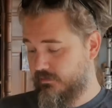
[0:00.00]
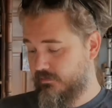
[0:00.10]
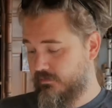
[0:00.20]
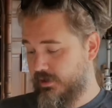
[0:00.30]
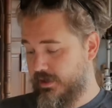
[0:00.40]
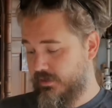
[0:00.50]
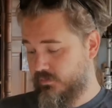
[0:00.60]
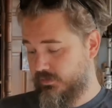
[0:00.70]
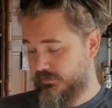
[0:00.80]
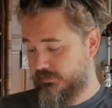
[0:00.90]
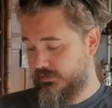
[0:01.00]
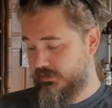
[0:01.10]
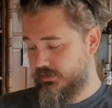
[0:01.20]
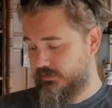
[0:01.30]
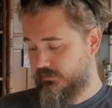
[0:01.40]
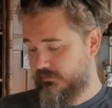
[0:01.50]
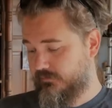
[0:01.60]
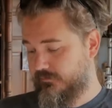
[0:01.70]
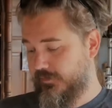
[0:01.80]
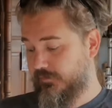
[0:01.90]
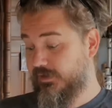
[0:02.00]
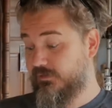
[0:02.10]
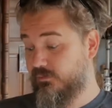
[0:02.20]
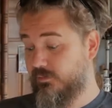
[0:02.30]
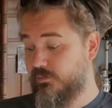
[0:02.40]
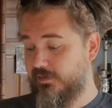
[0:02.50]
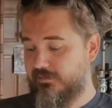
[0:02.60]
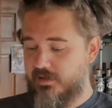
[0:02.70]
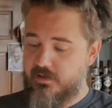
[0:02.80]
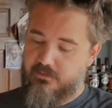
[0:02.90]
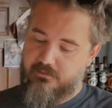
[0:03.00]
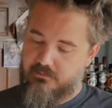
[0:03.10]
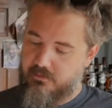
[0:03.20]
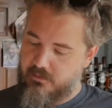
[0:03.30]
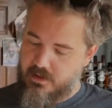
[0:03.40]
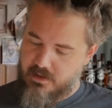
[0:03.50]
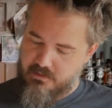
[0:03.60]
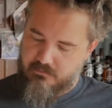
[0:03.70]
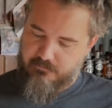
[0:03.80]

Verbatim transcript: a rye whiskey. It's 53.6. Okay.